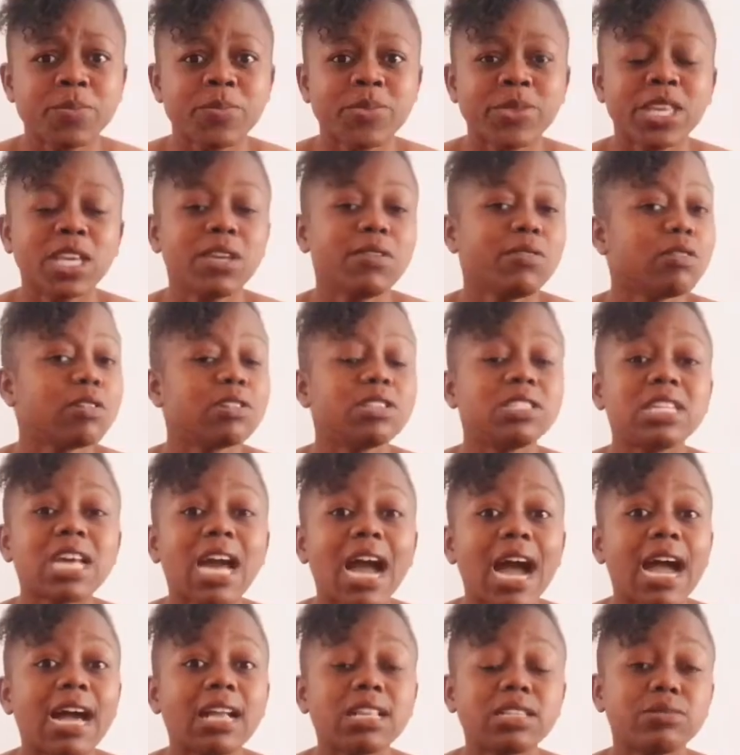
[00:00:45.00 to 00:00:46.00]
If your
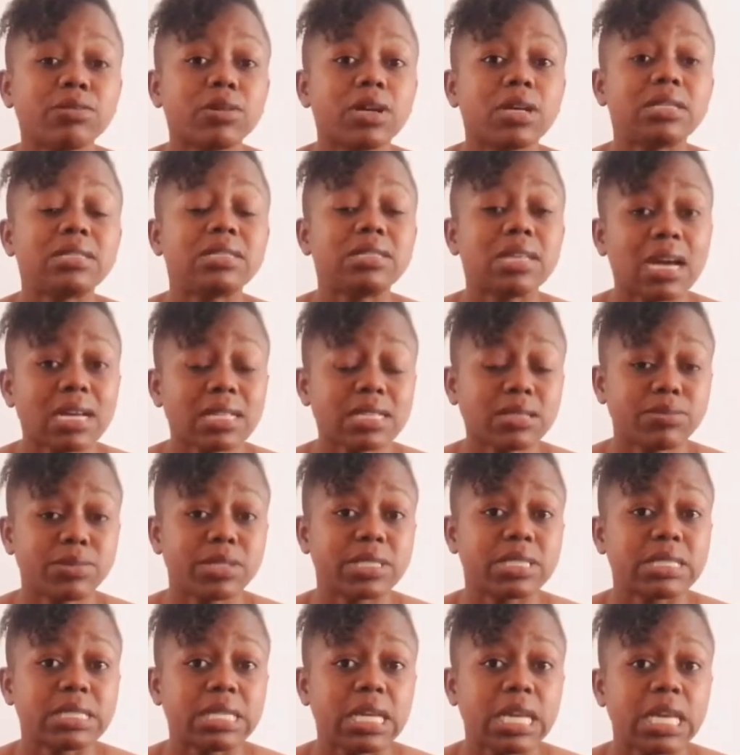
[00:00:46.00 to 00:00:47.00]
child does a
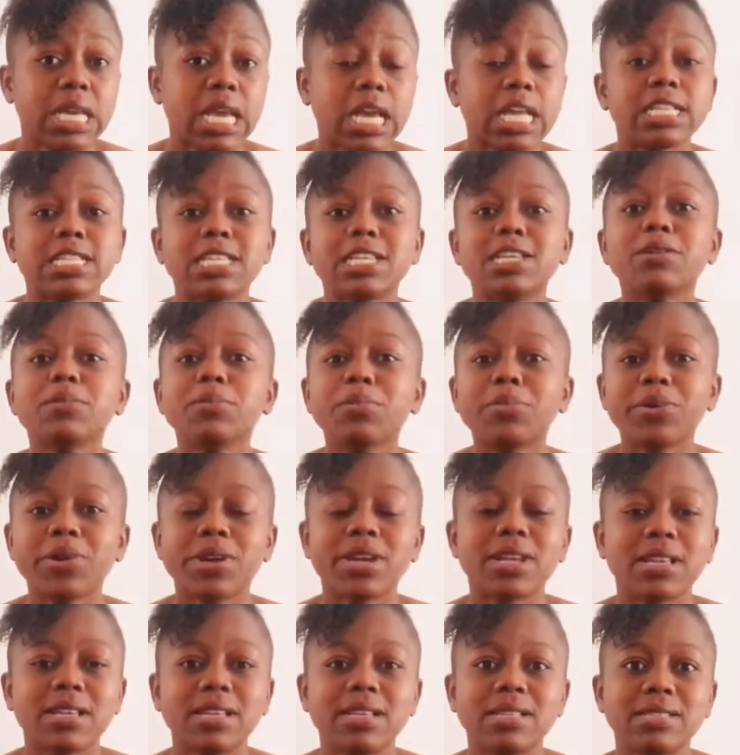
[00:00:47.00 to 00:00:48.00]
mistake and
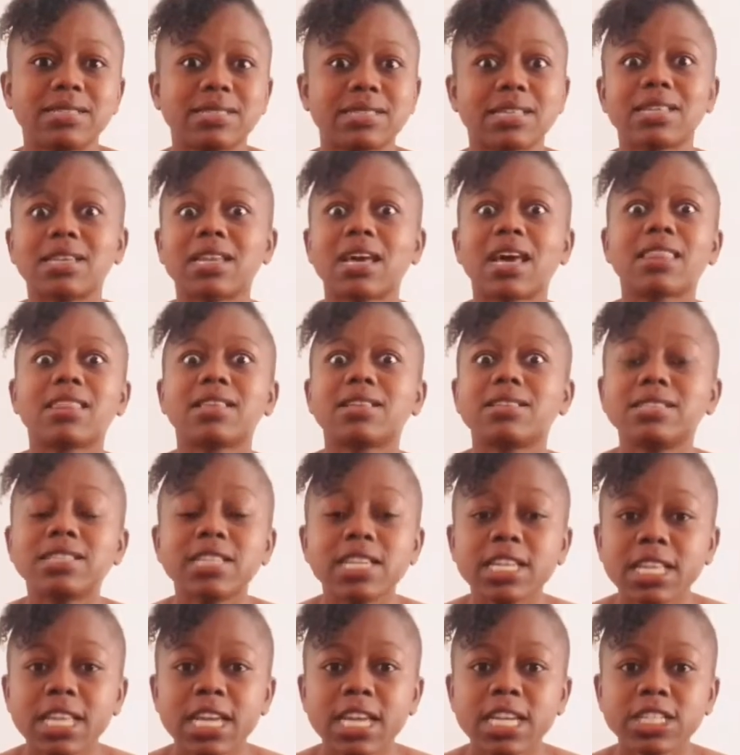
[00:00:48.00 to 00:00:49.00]
impregnates another
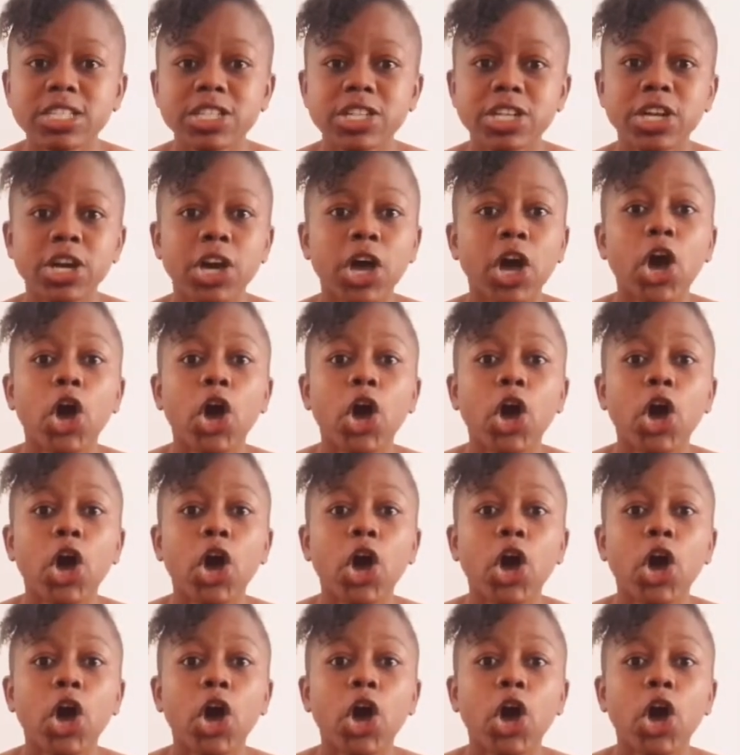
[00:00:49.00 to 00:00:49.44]
teenager,